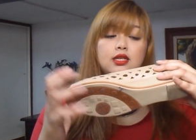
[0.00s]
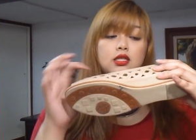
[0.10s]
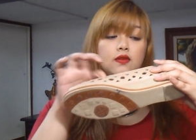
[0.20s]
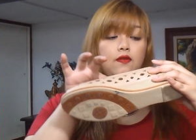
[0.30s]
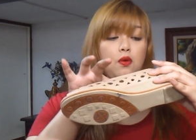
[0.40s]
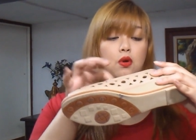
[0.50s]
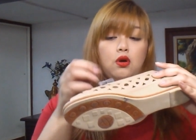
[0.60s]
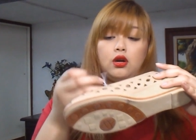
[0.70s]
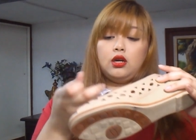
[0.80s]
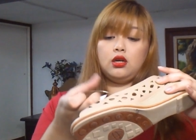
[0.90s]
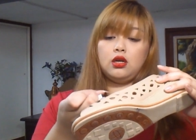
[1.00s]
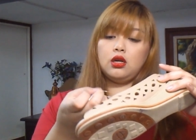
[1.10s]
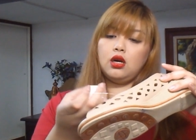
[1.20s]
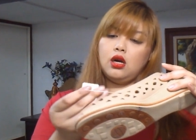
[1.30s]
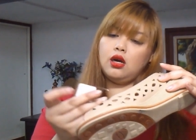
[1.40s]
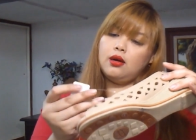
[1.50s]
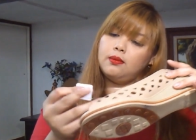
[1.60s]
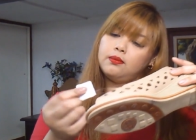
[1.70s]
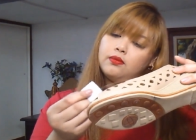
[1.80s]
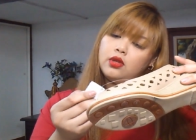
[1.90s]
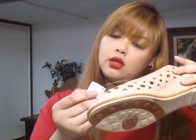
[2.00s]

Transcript: is for um,